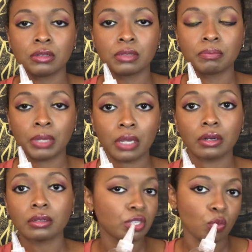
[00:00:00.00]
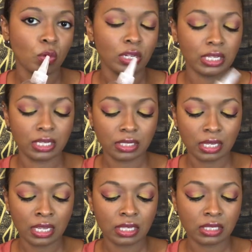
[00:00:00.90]
butter this oil is.
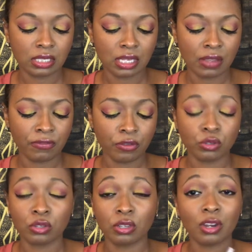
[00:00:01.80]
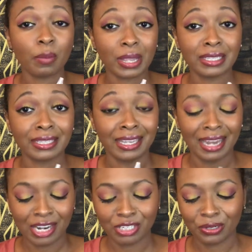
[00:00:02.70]
It feels good on my skin
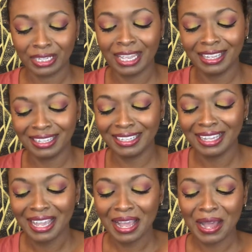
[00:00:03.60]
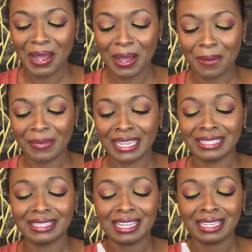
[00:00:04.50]
actually.
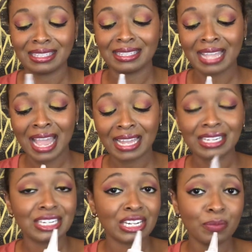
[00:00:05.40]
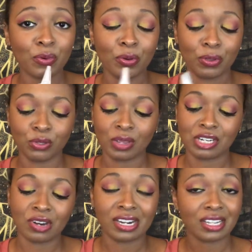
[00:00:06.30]
It's not cheap oil, so I
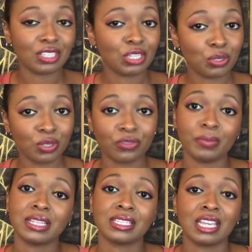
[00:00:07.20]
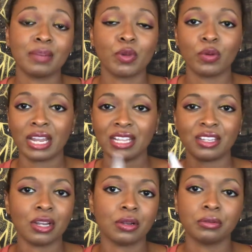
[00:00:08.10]
try not to use it for my skin, but when I,
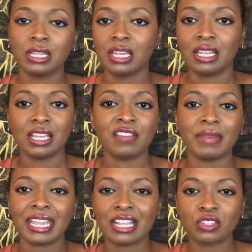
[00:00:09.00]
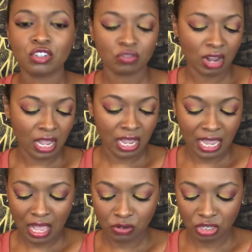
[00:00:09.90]
if my hands are dry,
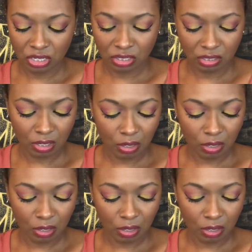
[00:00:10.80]
I'll just,